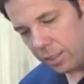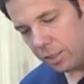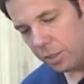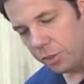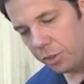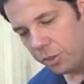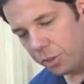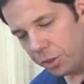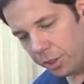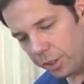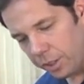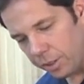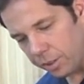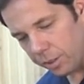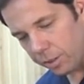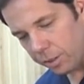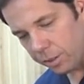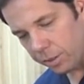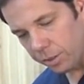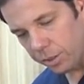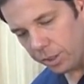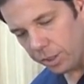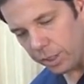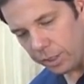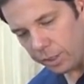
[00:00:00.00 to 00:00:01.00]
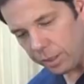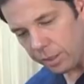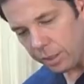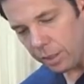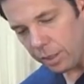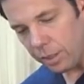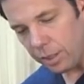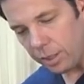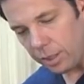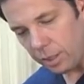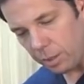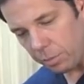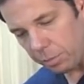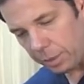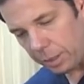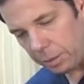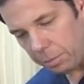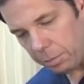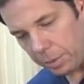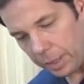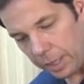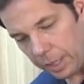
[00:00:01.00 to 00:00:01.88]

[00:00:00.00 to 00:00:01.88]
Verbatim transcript: the chisel just a little bit,